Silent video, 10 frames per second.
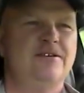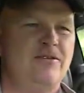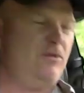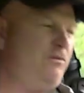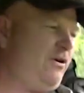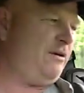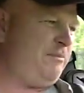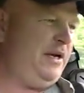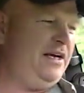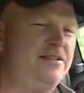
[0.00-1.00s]
old fart
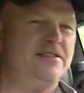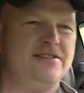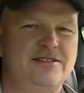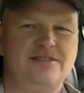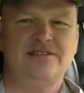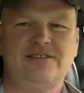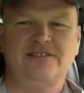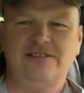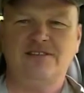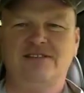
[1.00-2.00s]
pants.
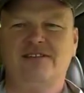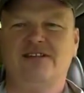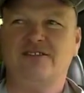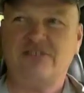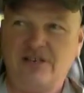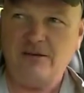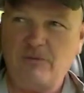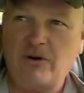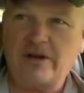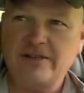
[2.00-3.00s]
Sunday
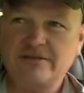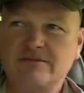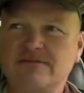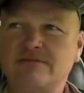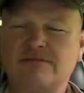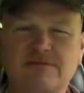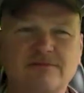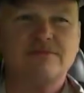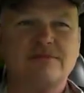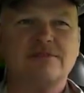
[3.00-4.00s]
morning.
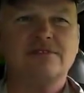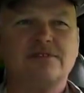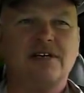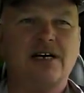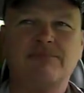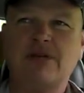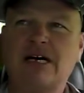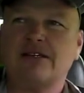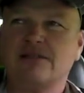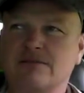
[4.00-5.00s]
I'm
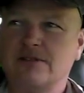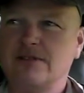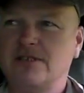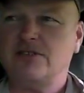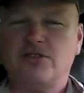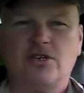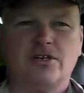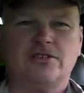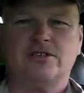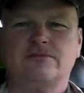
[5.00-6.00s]
not in
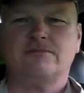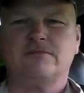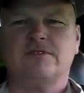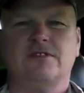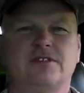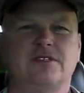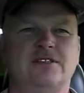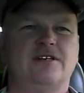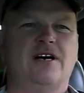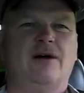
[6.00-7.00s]
church.
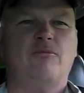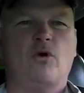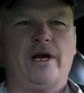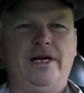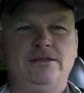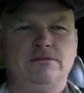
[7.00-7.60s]
I'm working.